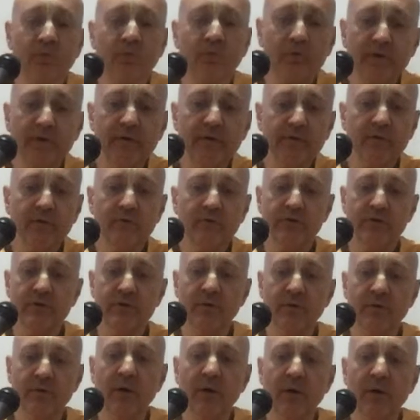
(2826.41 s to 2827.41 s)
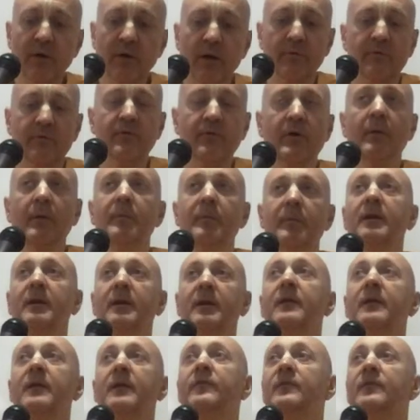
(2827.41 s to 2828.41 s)
So this is Chaitanya Mahaprabhu is
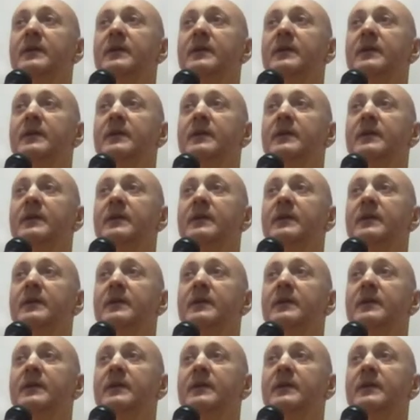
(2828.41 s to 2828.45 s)
coming.